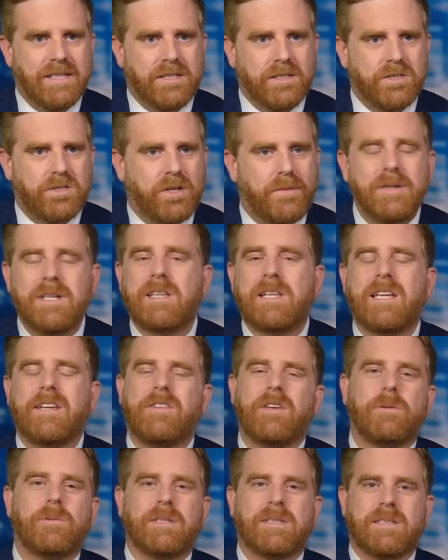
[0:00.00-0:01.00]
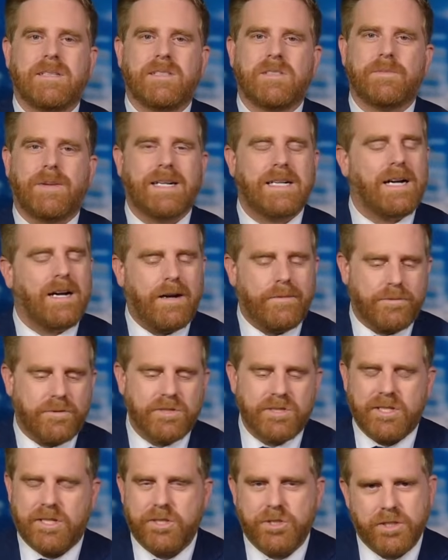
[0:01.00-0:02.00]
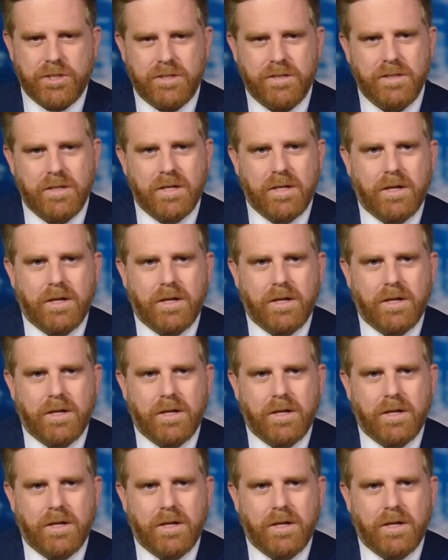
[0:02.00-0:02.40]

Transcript: So I'm going to leave you with this my conversation